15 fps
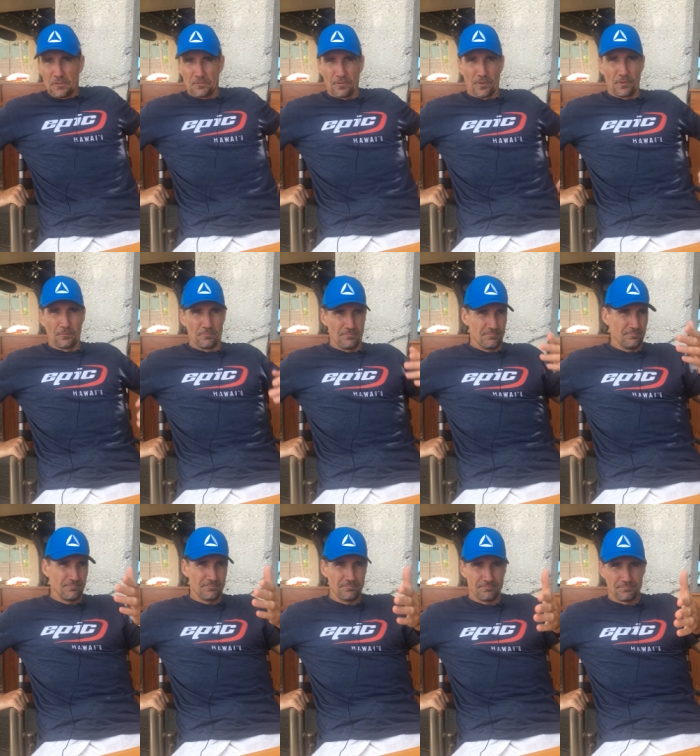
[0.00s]
for the
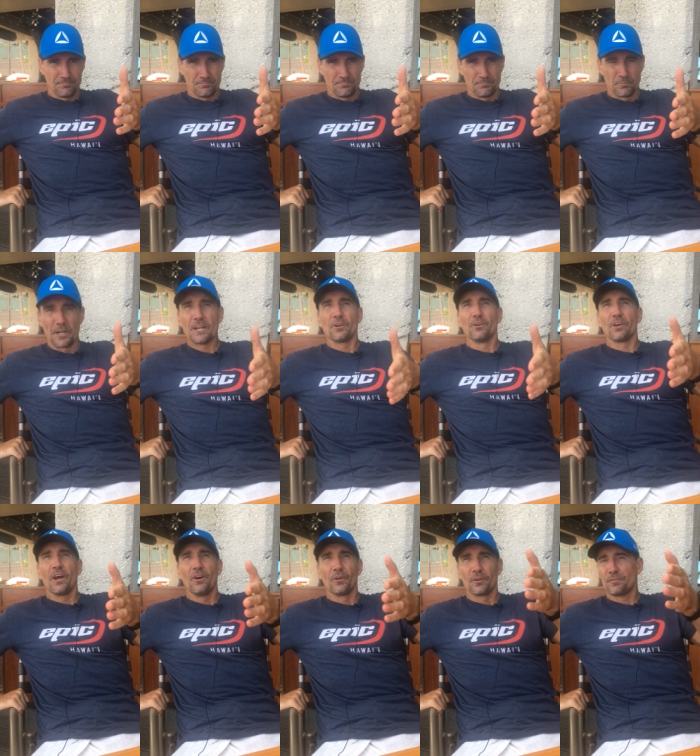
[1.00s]

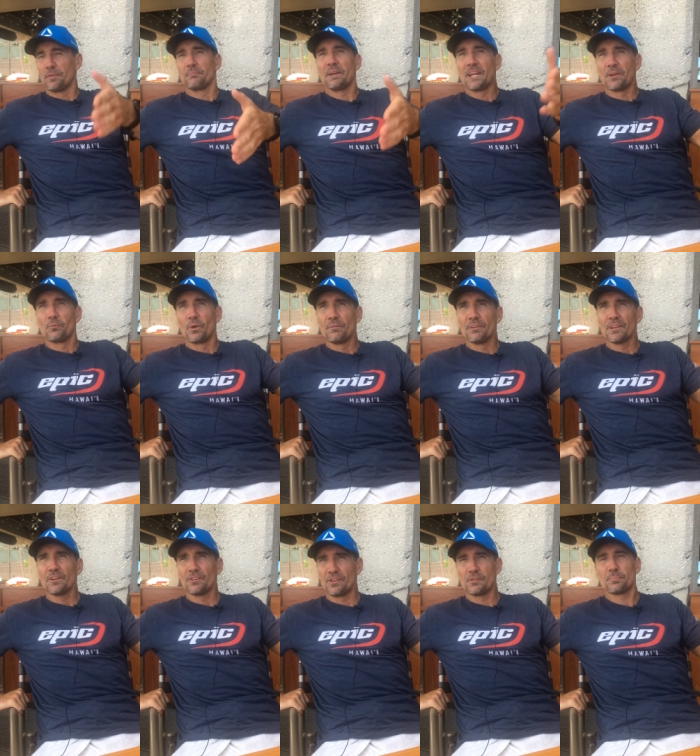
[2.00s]
record holder for men and
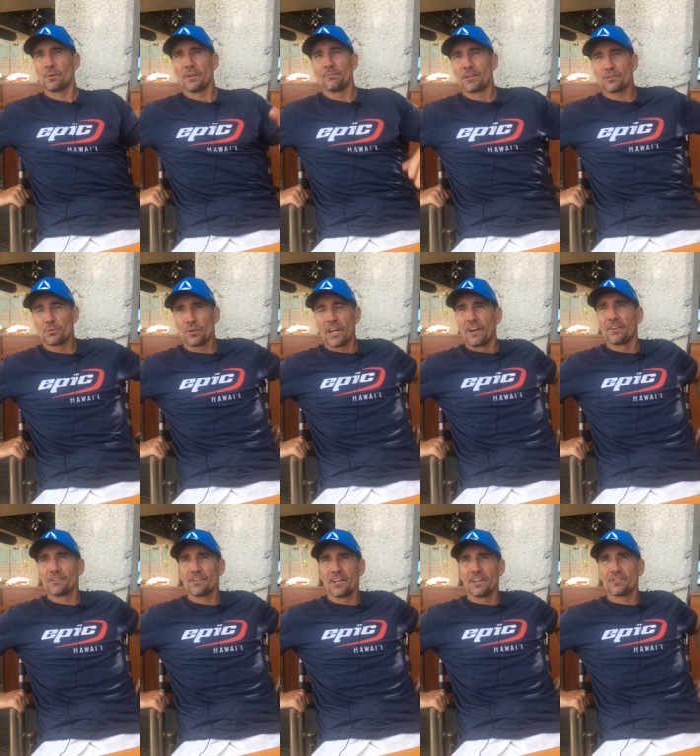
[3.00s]
women, because he's pretty much all
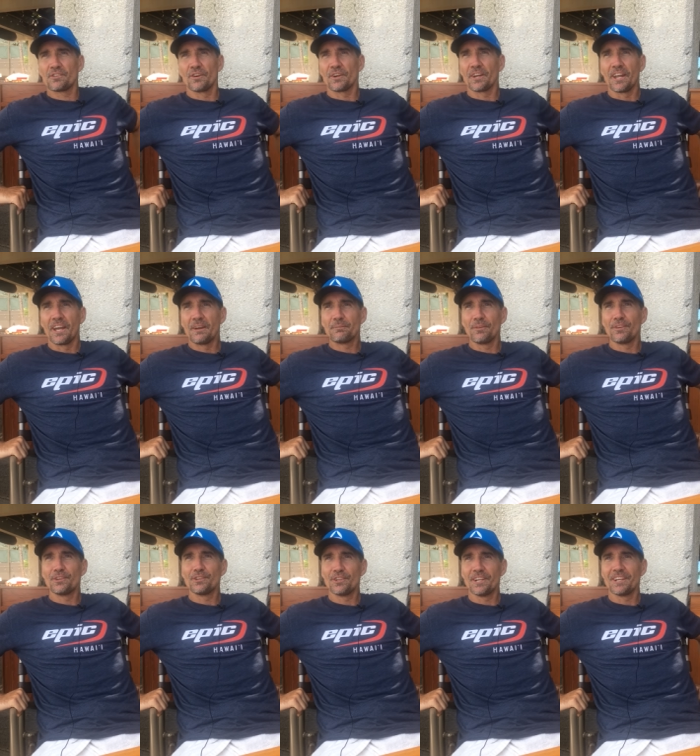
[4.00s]
guaranteed it's not going to happen
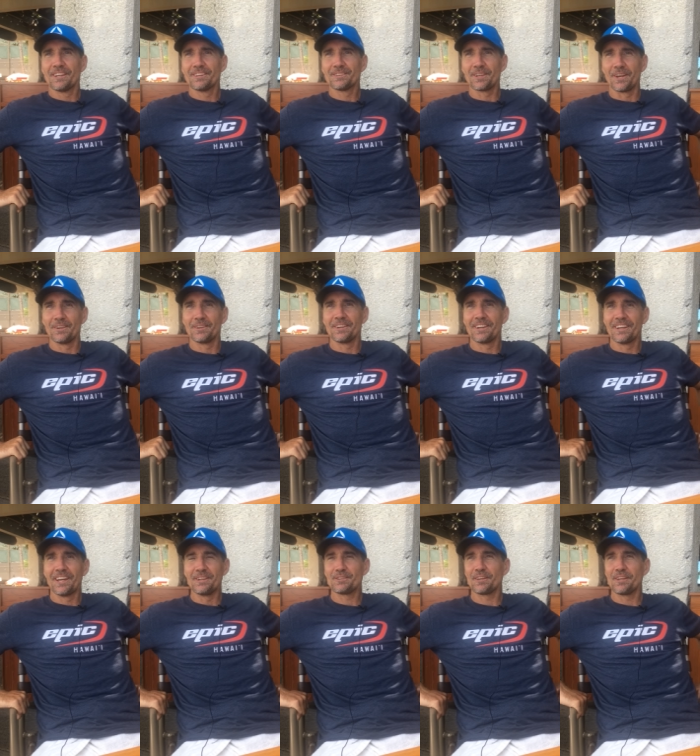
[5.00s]
this year. So
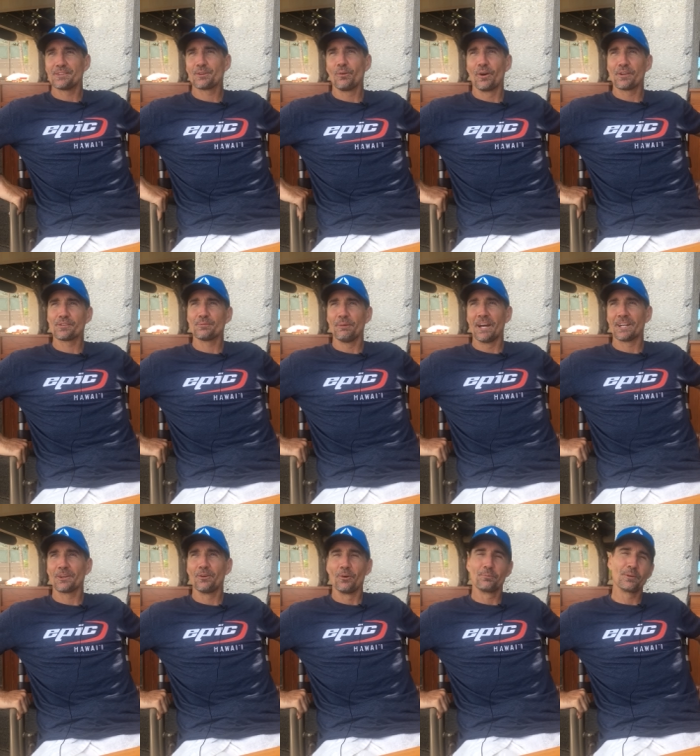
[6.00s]
he's quite a
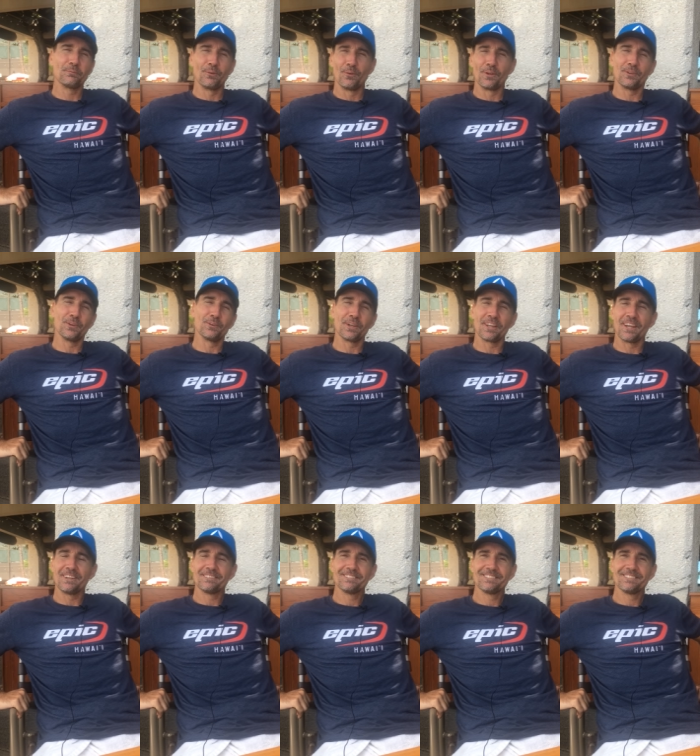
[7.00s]
smart corporate boy doing that.